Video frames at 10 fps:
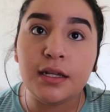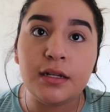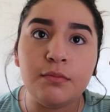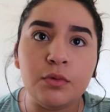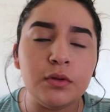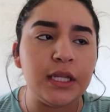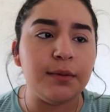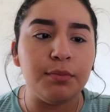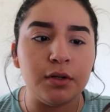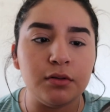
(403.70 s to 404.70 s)
in
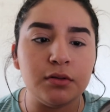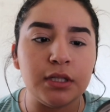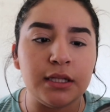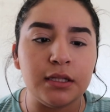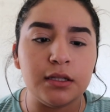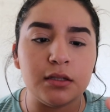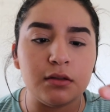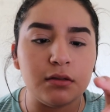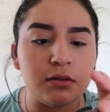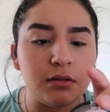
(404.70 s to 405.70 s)
Moonlight Pearls. I think that,
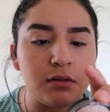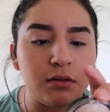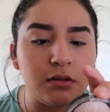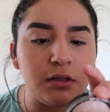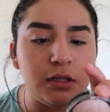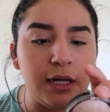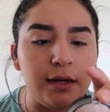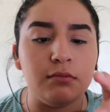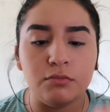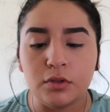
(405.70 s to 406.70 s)

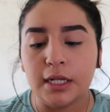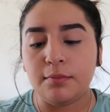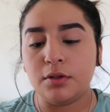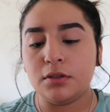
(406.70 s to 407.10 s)
yeah, Moonlight